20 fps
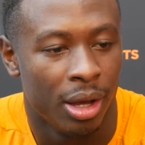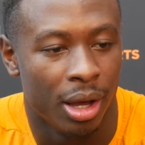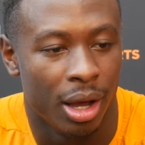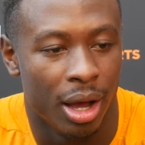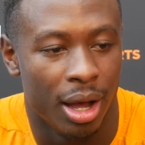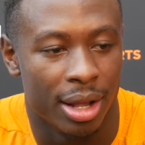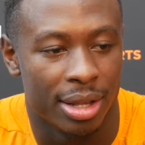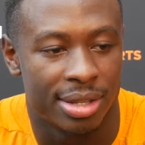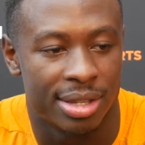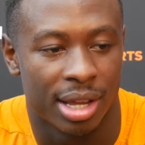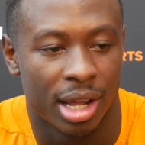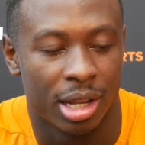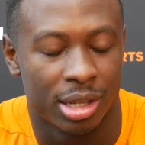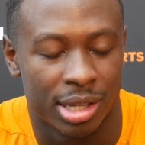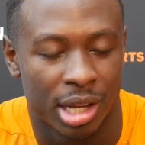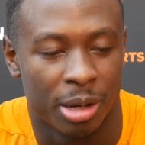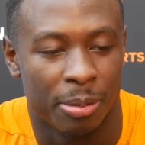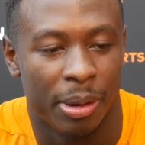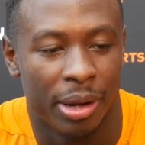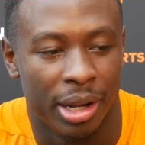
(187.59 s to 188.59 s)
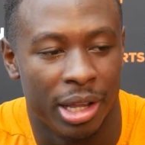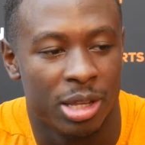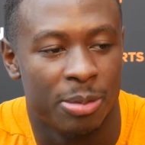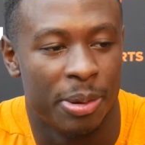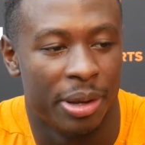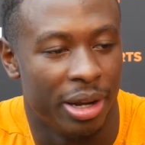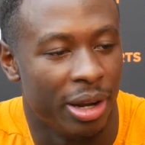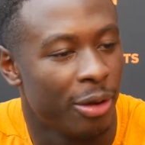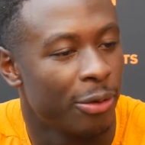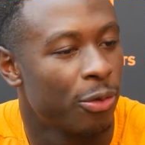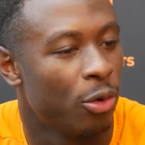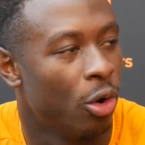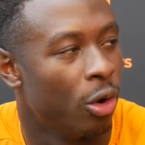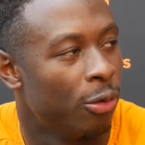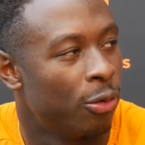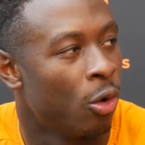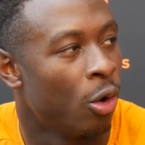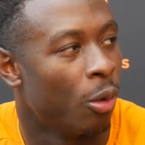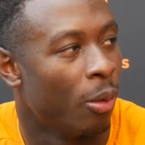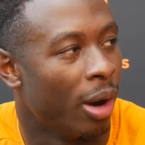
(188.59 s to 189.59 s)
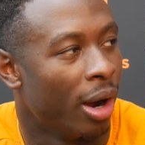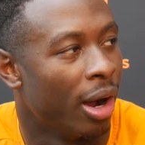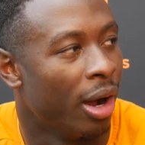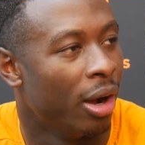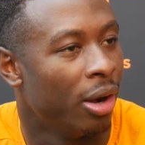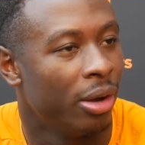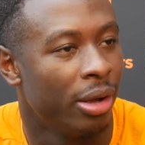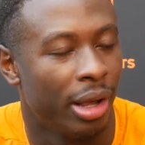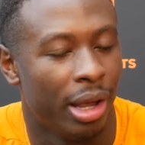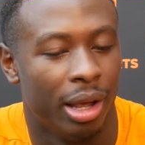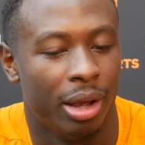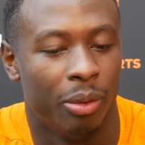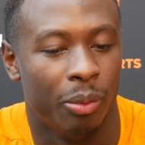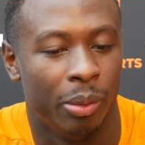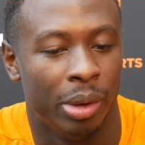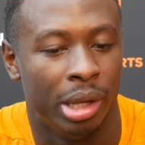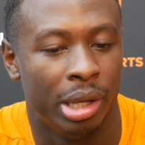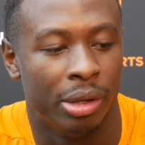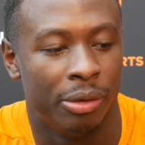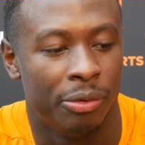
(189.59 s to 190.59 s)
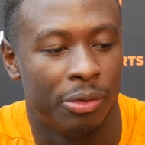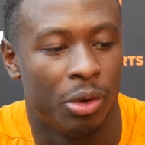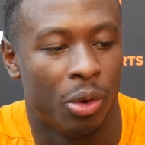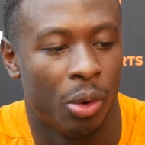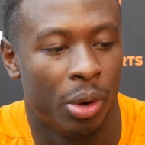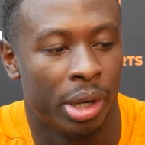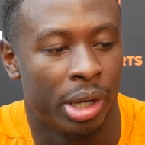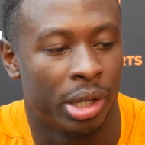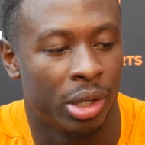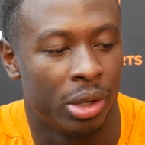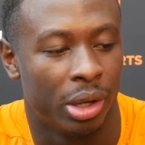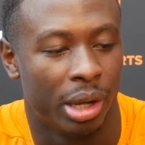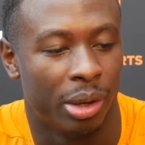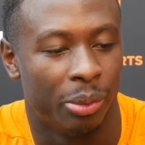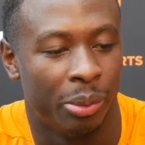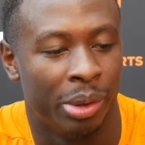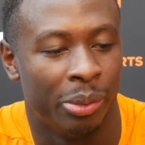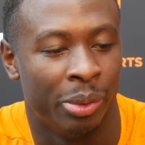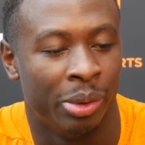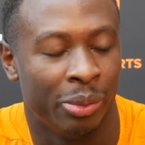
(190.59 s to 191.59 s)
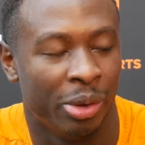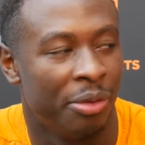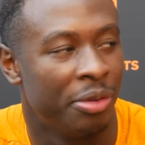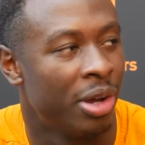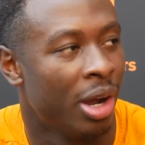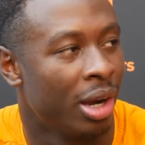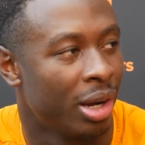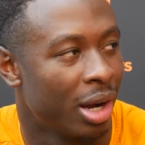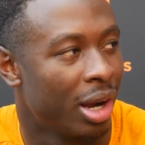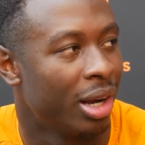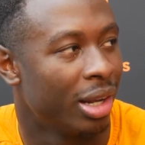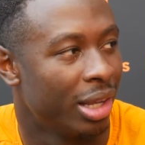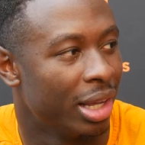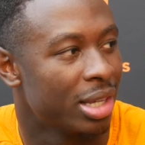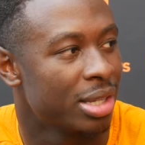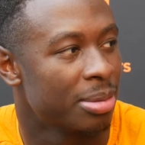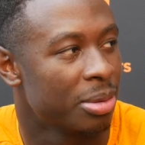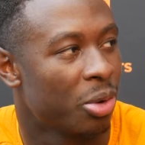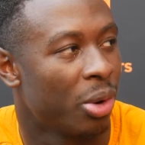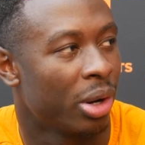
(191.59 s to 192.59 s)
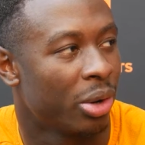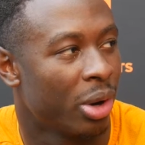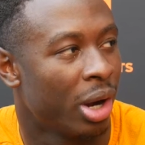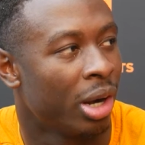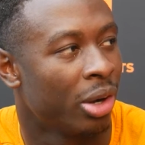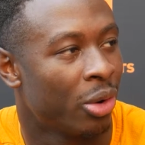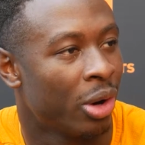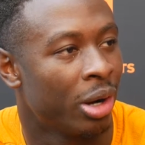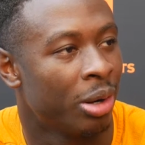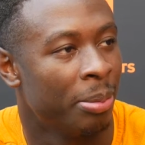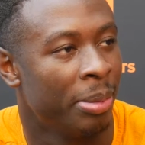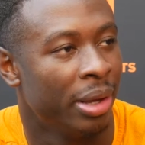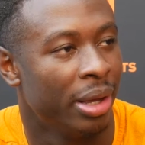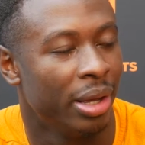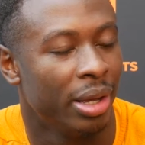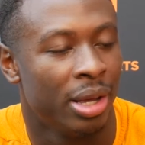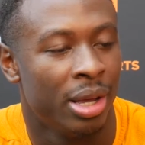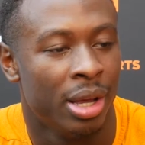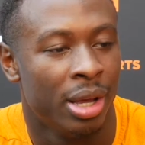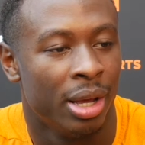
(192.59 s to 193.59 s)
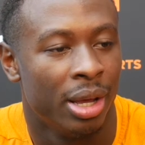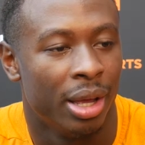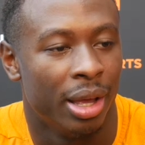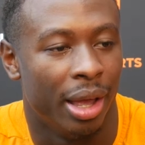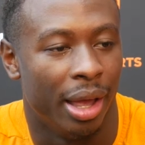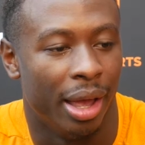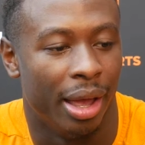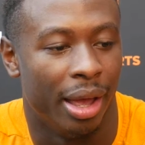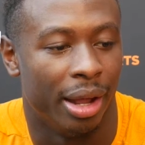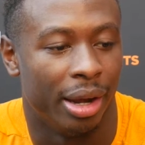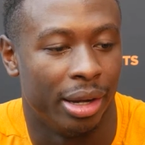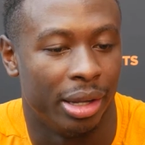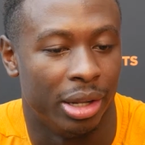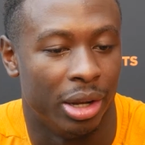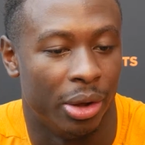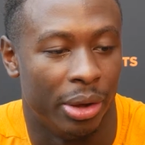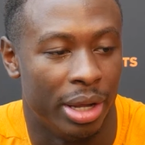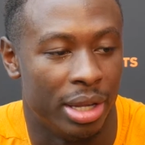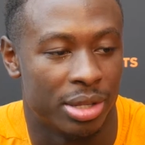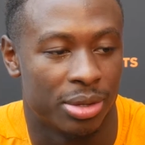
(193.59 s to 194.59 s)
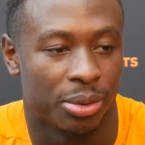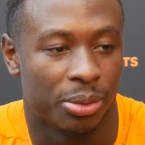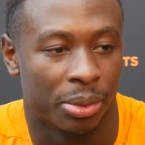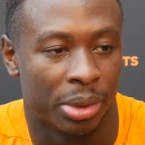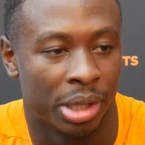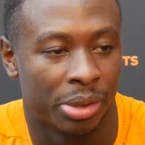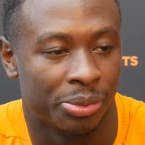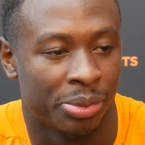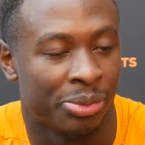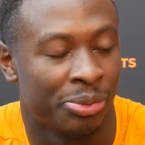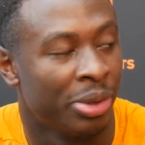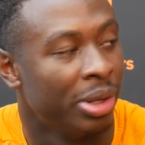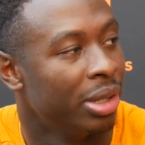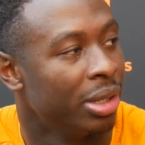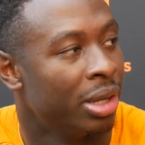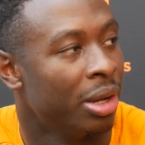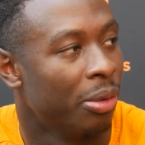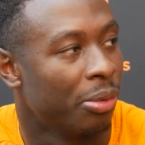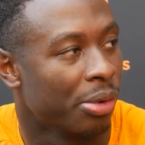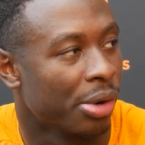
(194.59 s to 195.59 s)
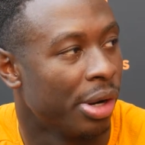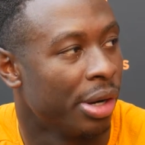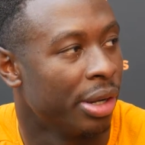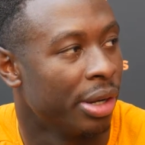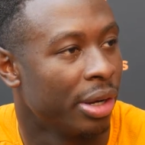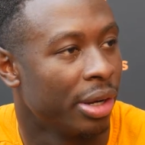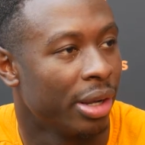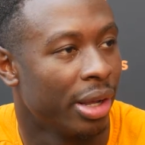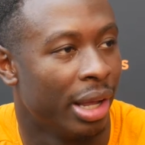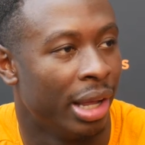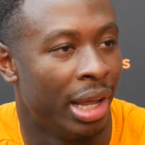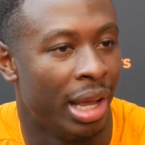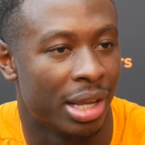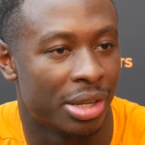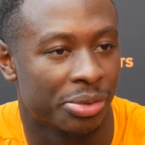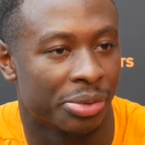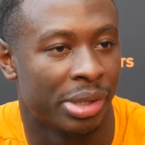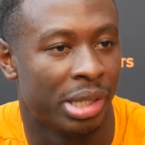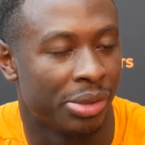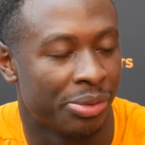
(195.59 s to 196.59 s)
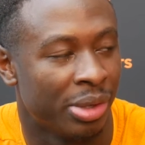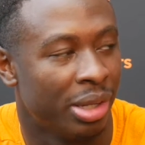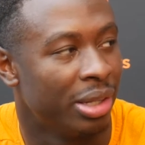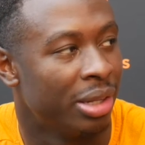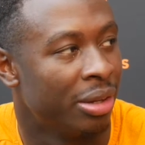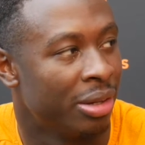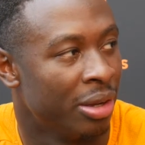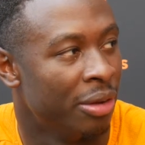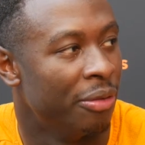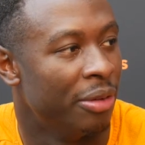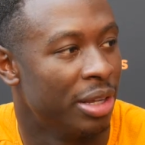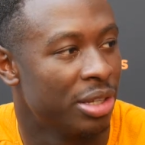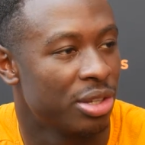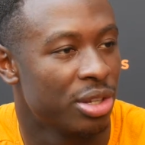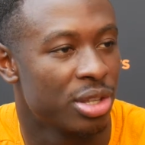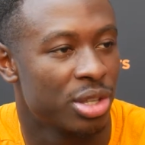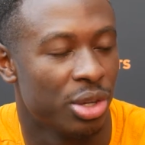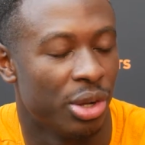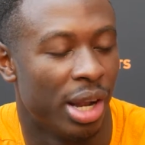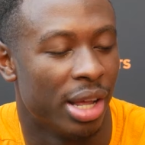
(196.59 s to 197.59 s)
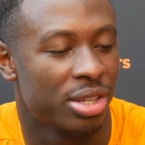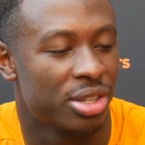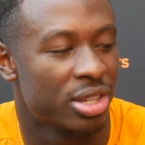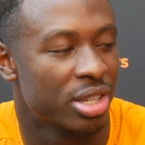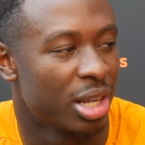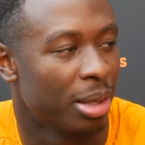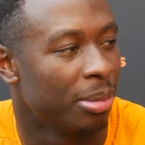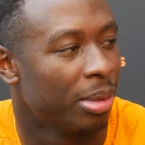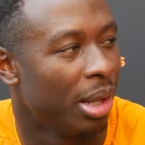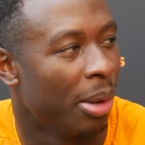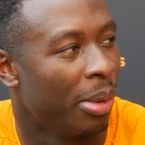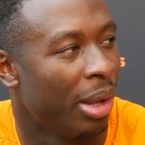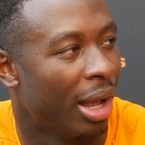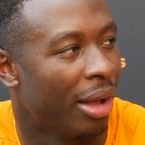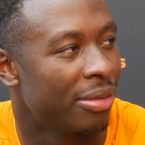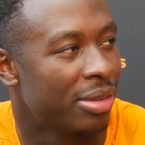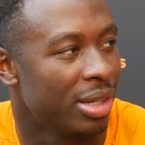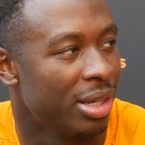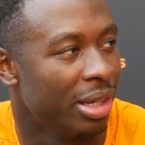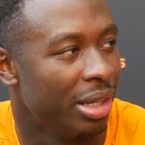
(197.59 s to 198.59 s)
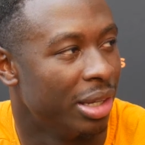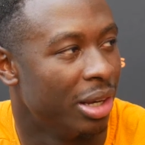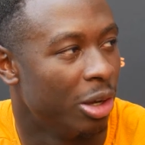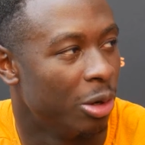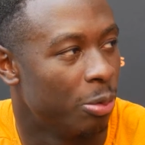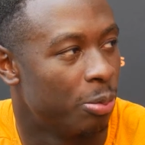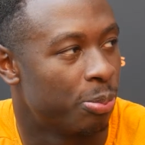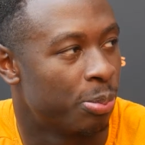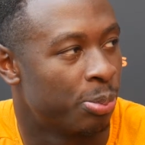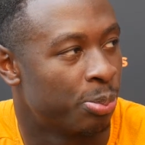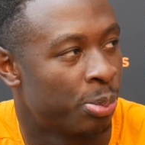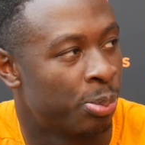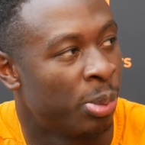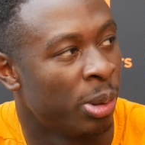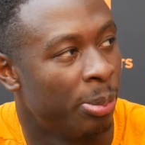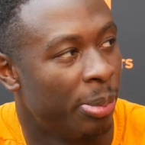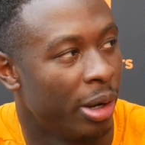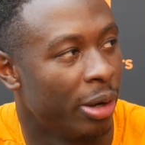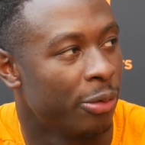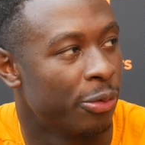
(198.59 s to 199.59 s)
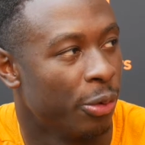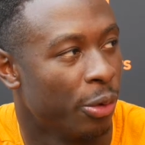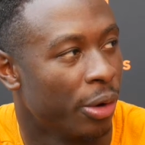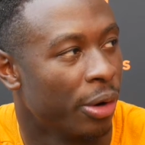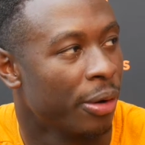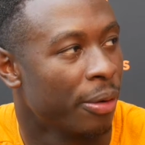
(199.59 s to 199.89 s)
Tyler Beatty's been there for a while, and we've gone to get some quite a bit, and he's a really good runner, and he has really good vision, so that's just something that we have to prepare for.